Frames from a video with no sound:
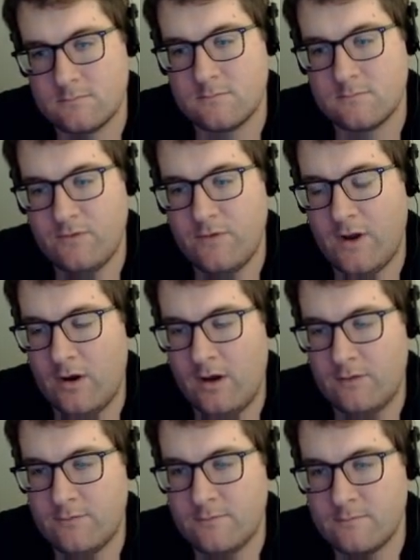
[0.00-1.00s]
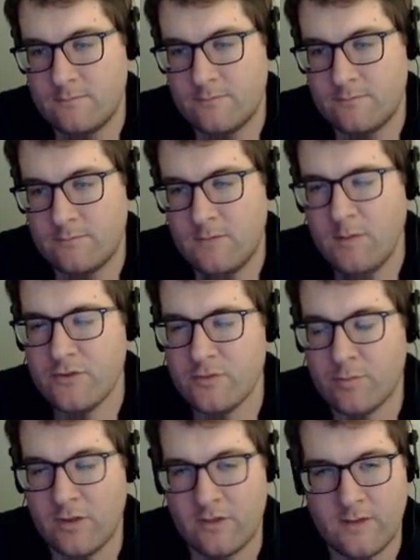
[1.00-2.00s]
Fair enough. Maybe I
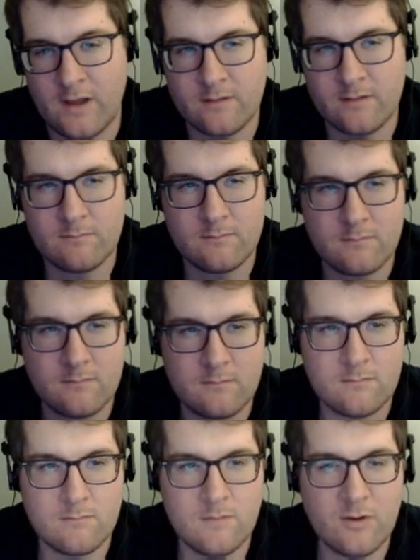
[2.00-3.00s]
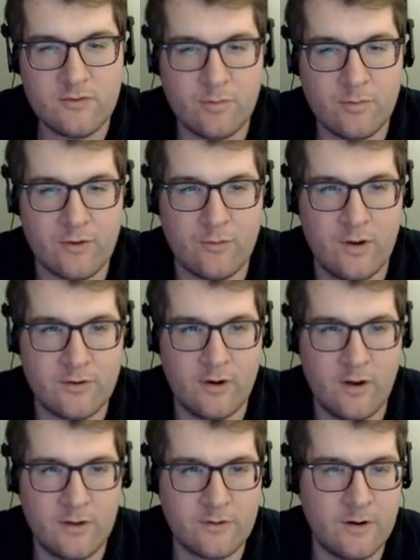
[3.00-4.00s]
should play this deck. Maybe I should play
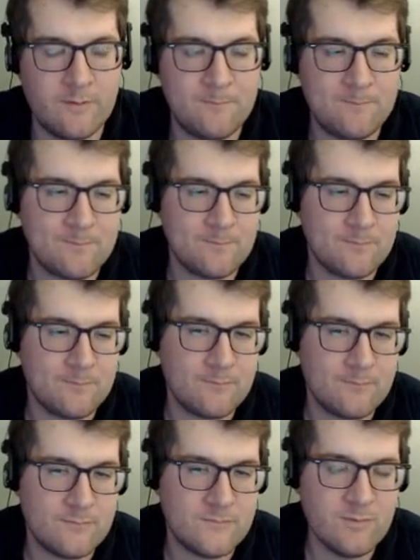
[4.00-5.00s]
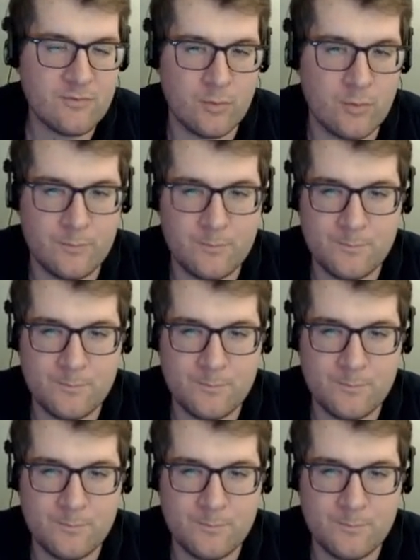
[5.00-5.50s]
Grunter Hunter. Seems cool.